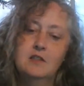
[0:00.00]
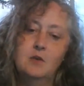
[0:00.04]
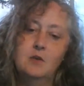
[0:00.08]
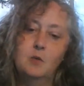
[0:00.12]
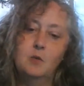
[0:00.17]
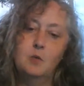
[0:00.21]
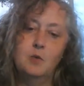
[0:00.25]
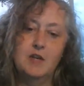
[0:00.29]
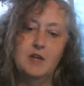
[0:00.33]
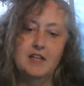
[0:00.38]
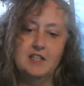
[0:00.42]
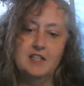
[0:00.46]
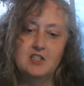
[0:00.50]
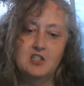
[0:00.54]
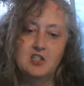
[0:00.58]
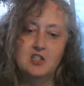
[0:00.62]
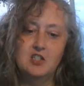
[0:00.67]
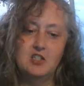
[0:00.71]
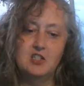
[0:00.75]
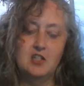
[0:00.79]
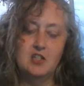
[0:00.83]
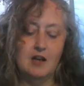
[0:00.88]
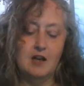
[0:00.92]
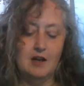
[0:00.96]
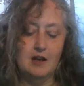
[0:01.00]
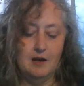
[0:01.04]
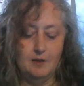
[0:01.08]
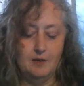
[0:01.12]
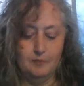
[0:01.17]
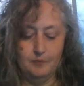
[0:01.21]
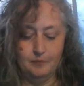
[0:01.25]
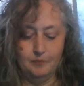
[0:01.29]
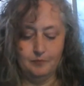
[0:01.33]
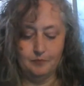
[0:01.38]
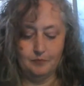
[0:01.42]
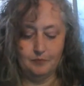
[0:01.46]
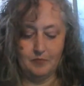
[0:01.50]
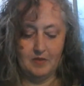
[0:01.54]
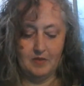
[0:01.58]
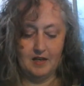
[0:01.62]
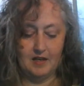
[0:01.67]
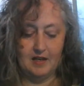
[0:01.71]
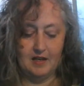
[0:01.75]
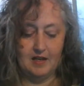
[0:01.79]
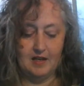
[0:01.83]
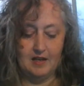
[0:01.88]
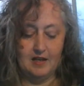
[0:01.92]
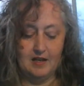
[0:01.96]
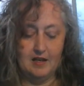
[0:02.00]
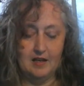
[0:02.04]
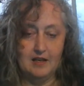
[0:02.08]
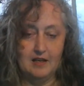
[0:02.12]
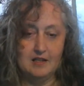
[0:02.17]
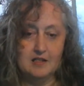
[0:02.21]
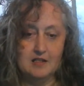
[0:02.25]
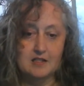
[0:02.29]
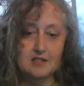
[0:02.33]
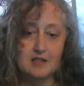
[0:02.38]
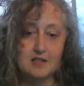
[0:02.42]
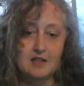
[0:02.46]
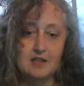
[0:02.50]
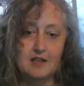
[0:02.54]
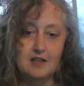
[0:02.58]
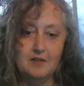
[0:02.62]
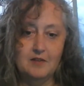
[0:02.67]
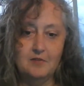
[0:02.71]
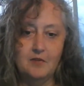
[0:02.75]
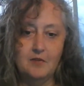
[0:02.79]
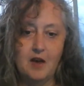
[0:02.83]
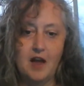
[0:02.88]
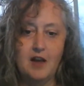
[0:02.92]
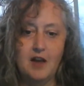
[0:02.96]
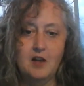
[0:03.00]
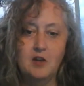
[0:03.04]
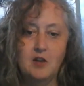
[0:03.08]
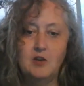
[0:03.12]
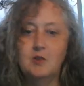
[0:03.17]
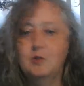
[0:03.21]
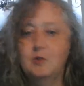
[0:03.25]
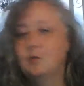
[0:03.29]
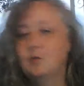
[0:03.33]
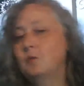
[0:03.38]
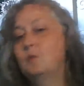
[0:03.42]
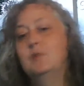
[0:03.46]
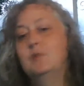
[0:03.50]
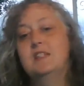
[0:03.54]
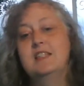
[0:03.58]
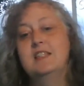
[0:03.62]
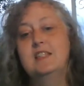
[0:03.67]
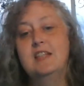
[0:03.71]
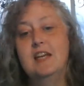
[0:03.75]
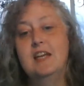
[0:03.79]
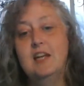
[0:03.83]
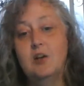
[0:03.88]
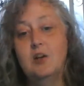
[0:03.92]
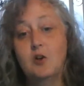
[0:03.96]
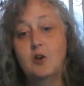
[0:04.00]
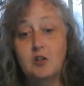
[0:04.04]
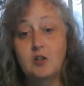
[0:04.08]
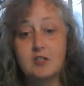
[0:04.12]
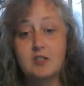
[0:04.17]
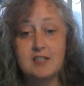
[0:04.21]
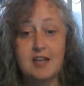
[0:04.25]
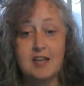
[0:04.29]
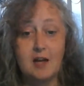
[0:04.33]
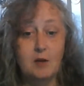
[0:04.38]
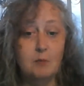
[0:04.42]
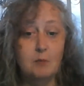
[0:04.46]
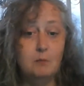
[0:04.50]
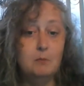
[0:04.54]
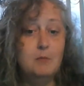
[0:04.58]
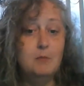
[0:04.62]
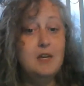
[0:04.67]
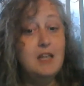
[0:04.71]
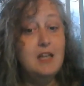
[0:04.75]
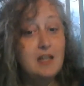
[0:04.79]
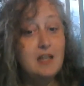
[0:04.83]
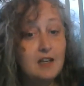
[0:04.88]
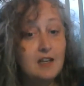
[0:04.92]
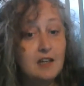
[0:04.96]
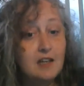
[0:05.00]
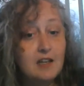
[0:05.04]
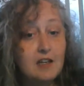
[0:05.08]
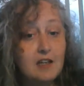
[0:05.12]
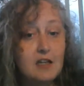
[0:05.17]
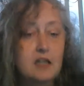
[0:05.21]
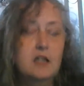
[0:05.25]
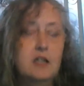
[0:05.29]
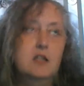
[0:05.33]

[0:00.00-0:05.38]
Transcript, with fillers: which um, if I was to hear her tell me,